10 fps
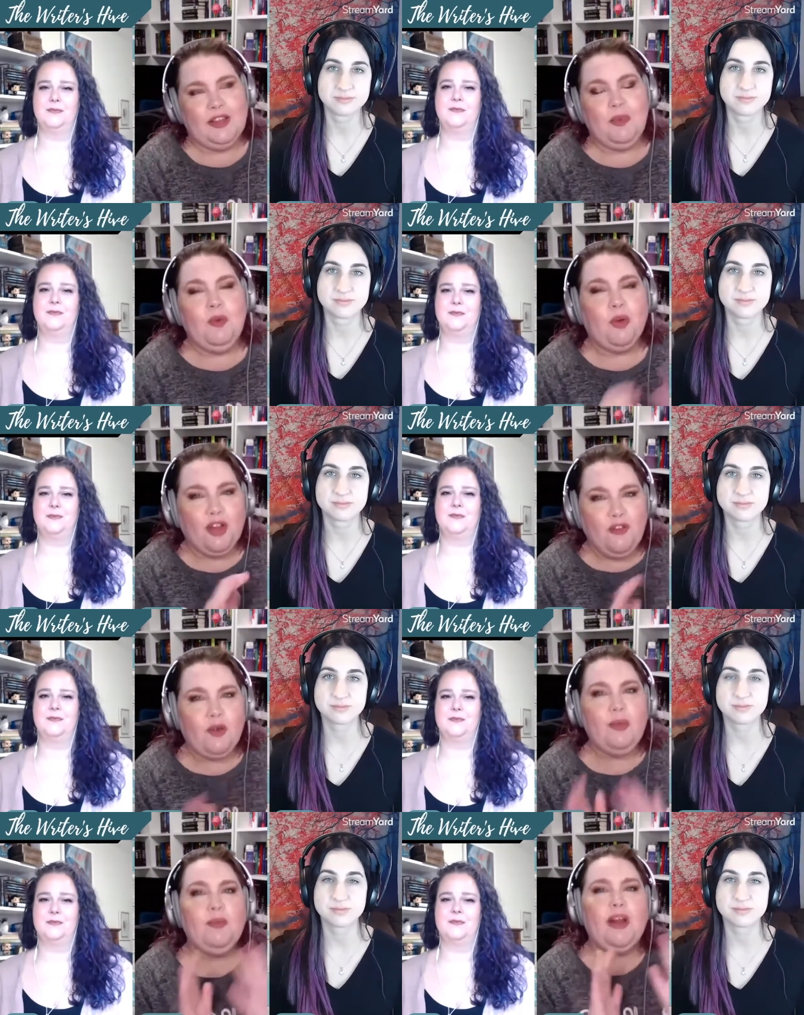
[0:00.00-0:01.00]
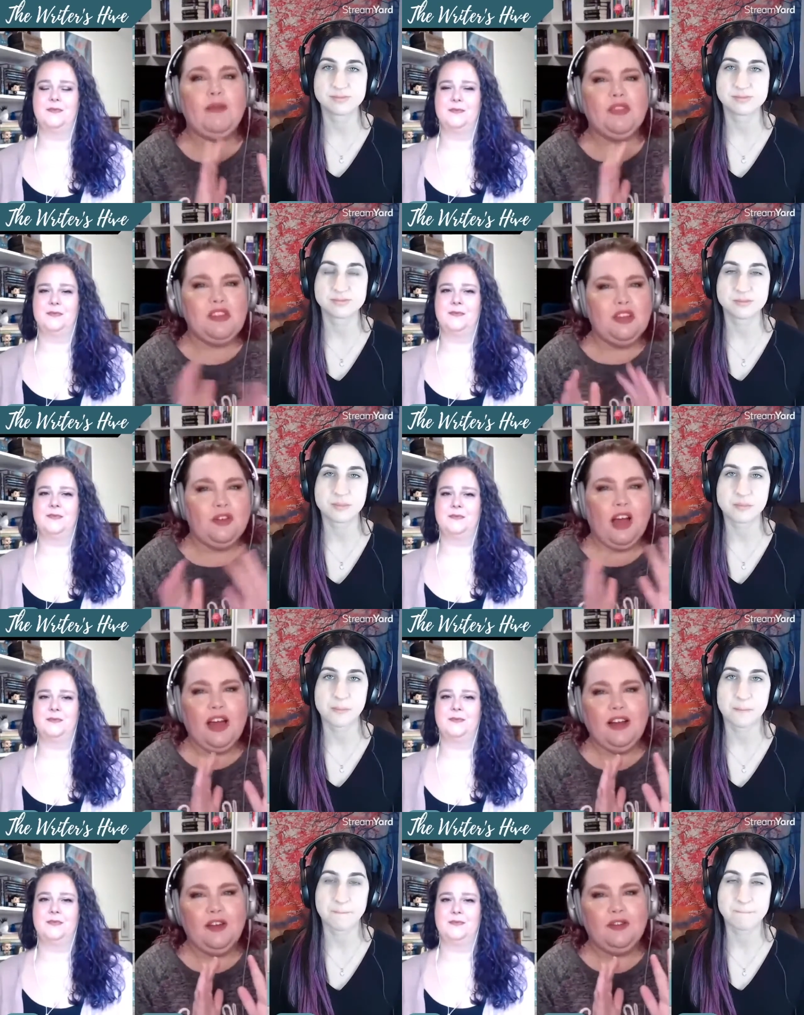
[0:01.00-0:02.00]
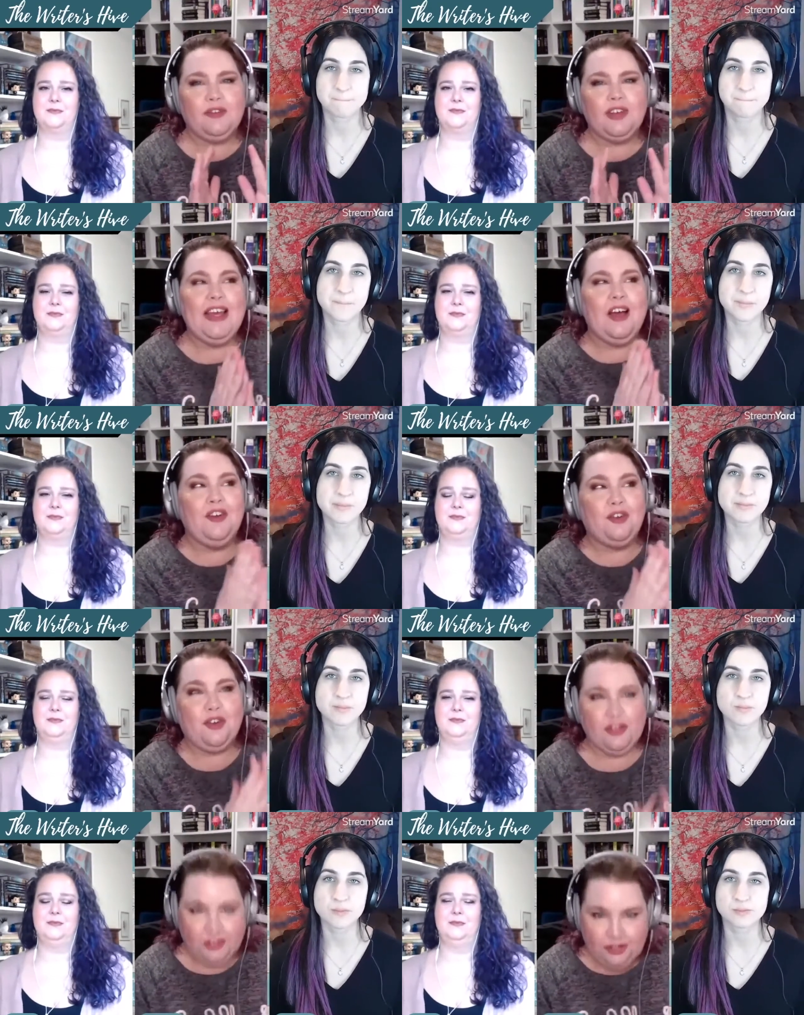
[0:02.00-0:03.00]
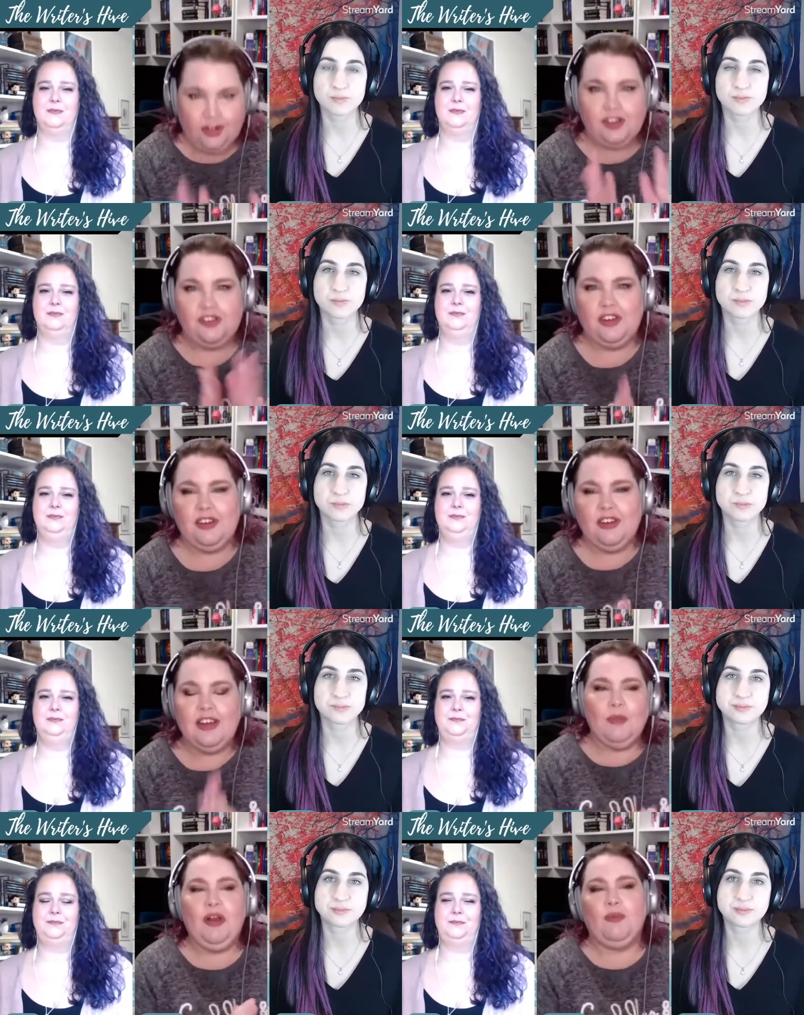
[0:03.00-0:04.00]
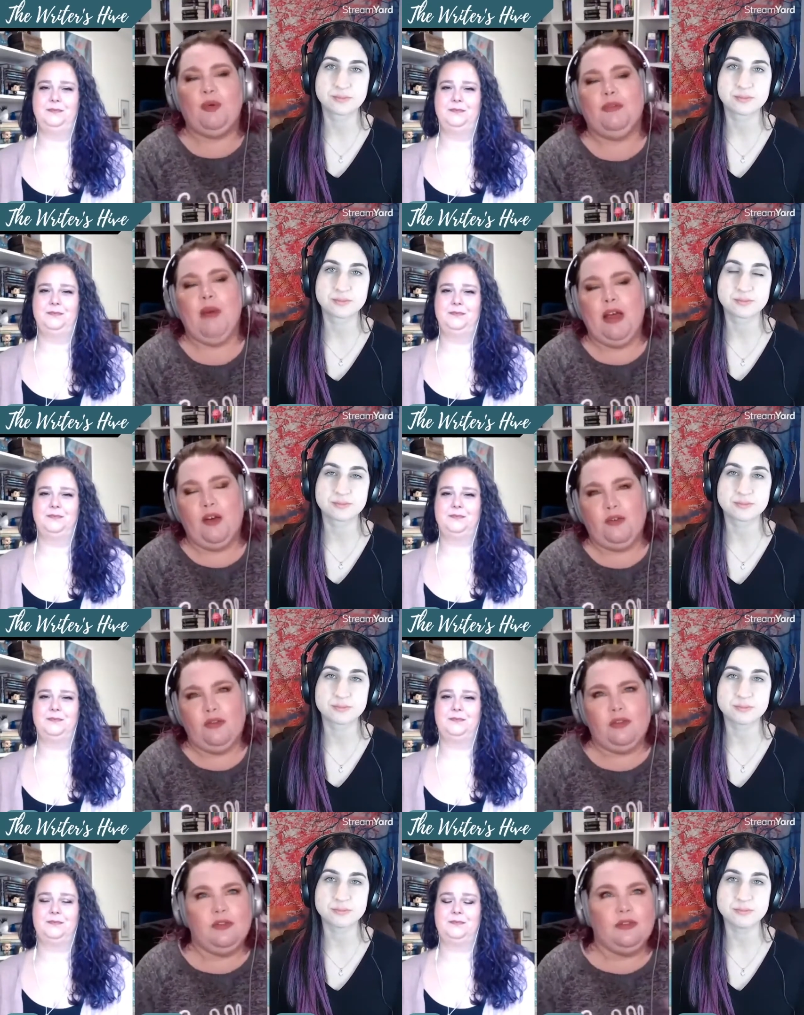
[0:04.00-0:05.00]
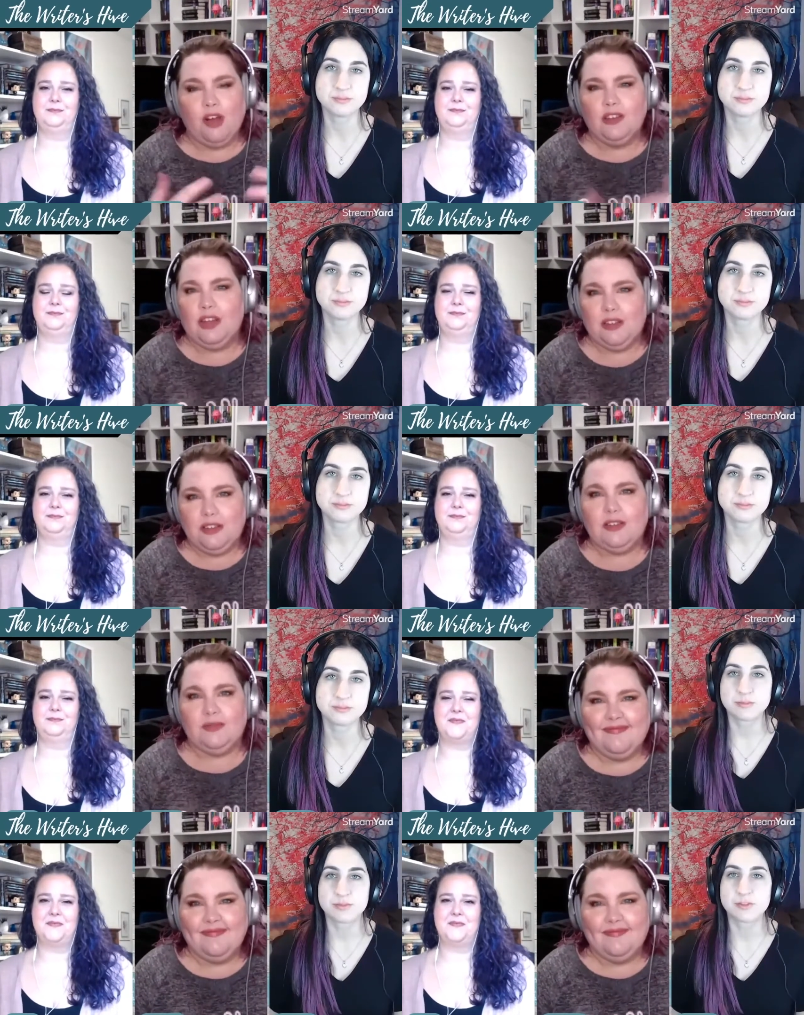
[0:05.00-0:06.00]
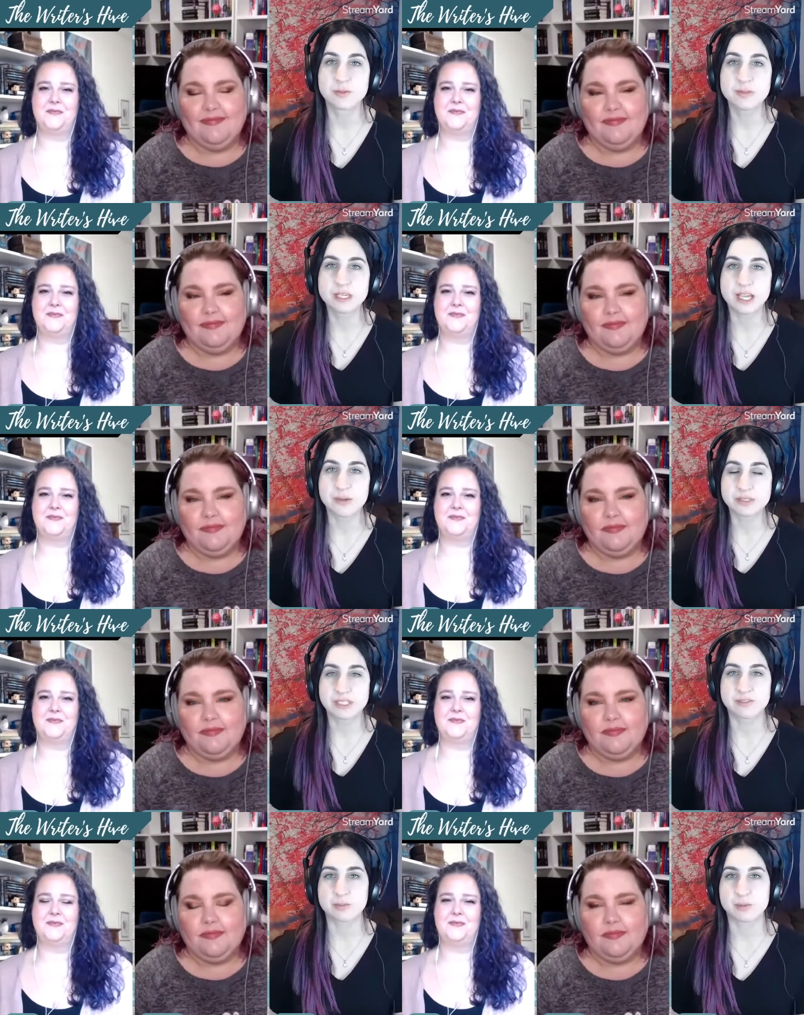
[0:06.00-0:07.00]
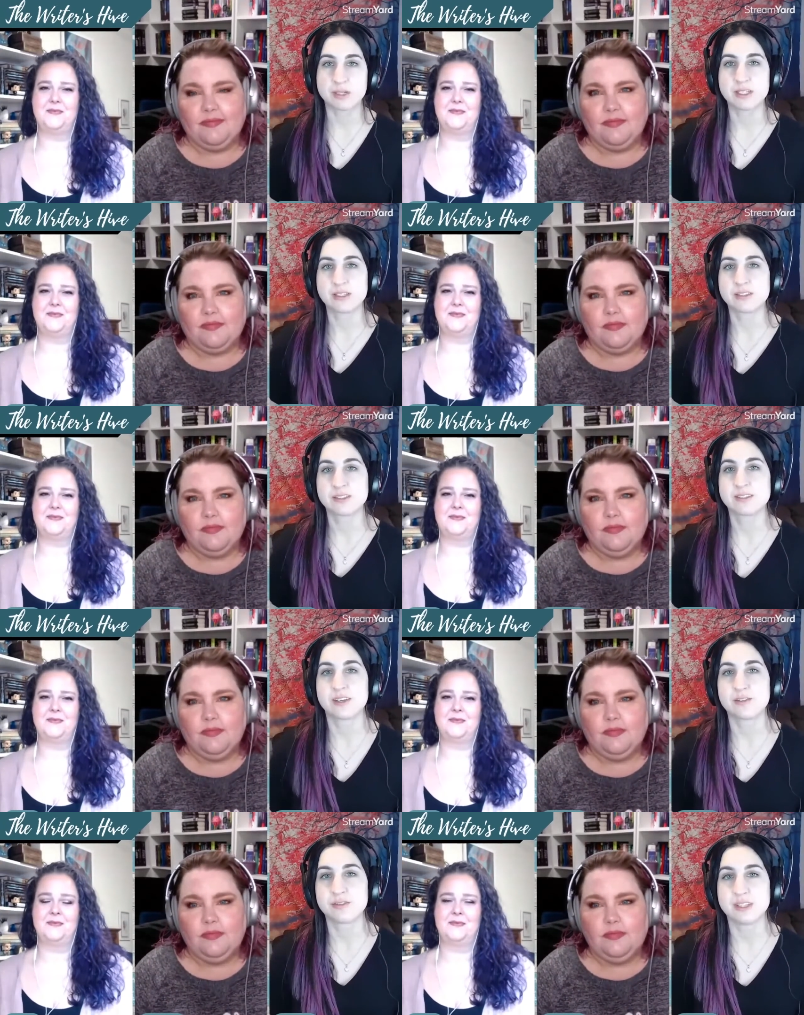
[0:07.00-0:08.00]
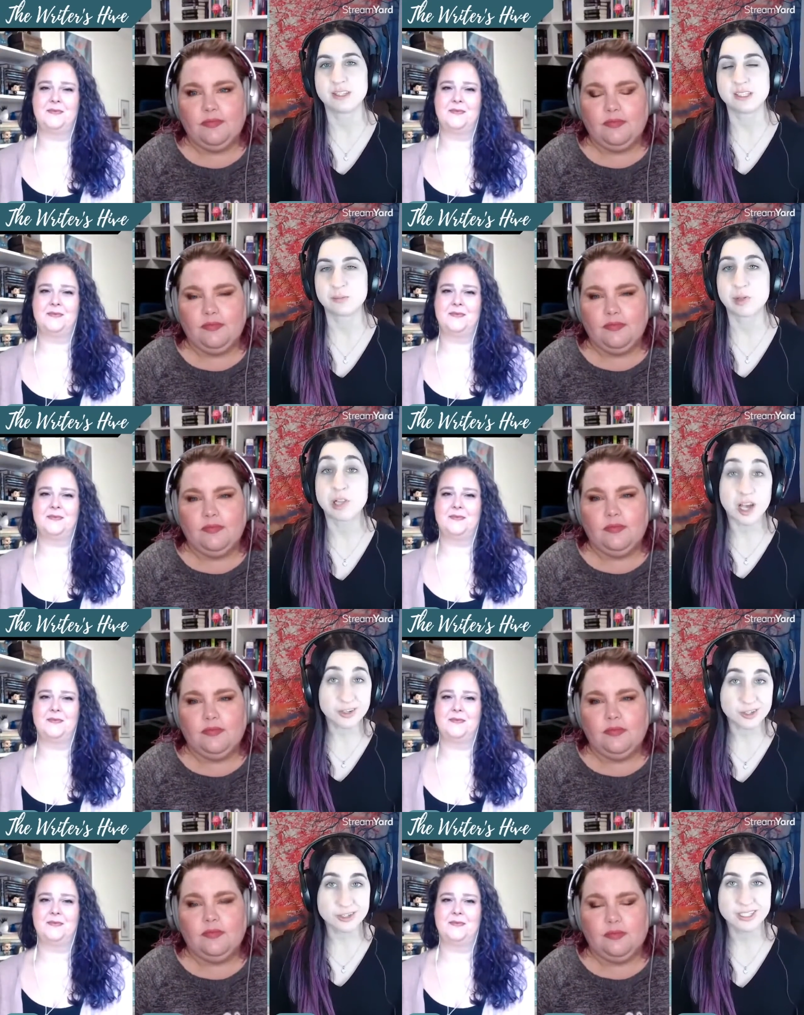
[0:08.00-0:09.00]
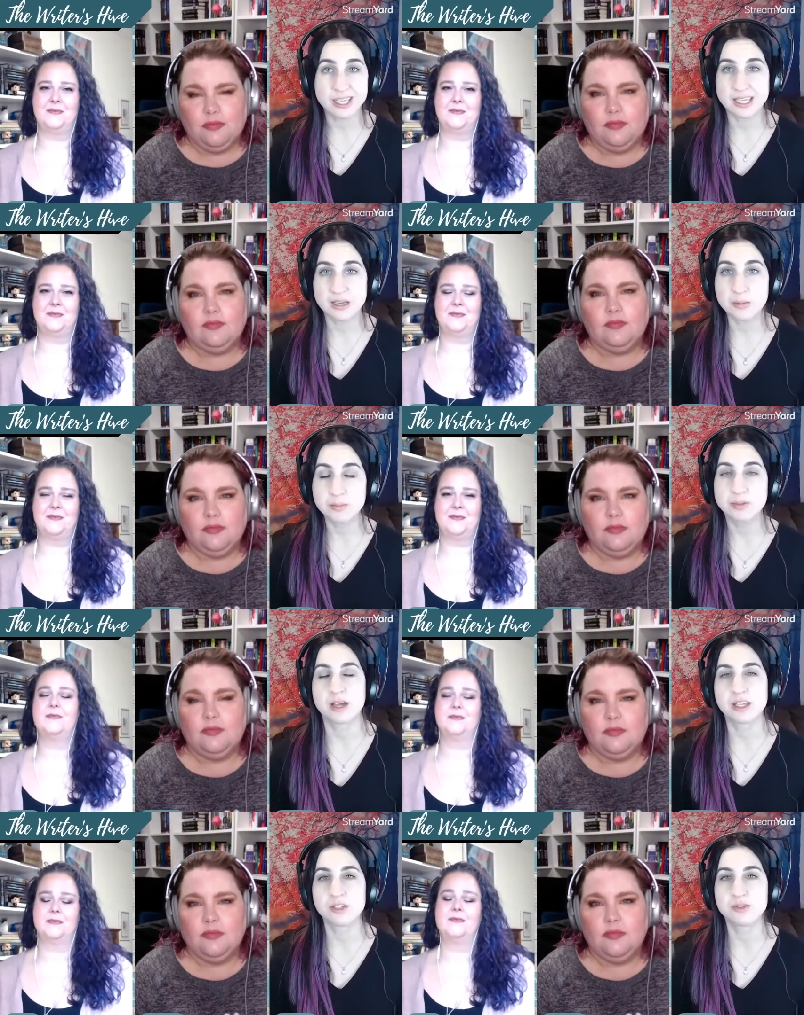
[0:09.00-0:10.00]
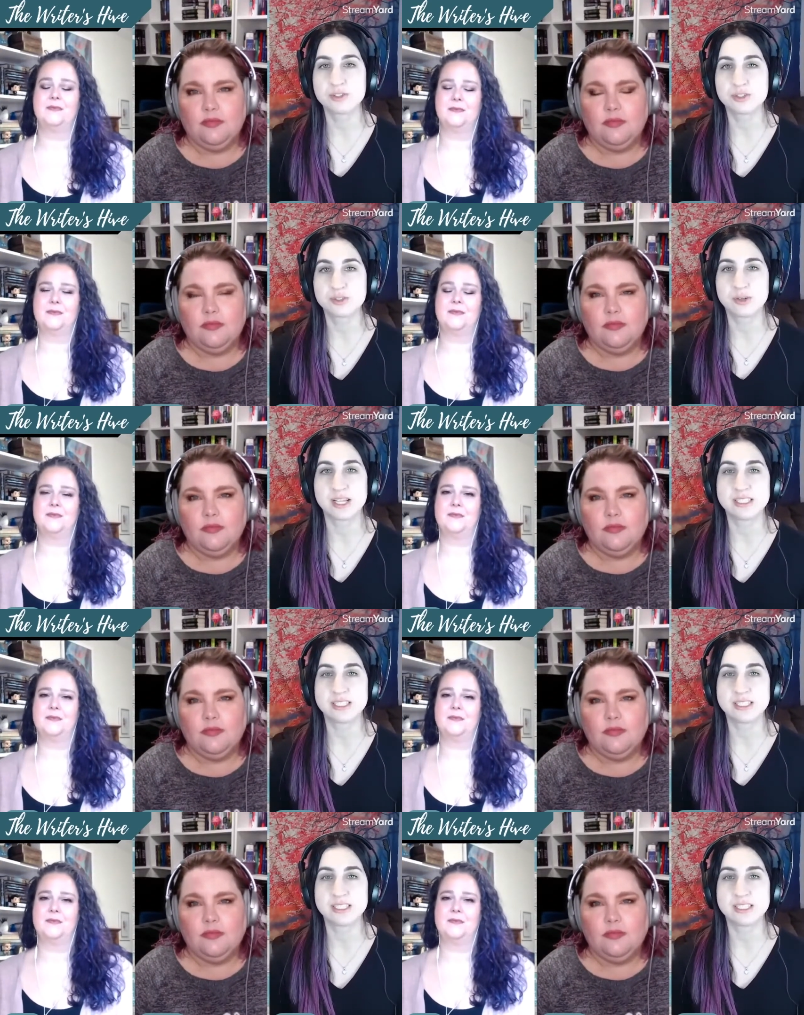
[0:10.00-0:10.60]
Speaker 1: It's been working for me, but I'm still kind of under construction, coming up with my own process.
Speaker 2: For me, I would definitely put myself in the plotter camp. Um, I used to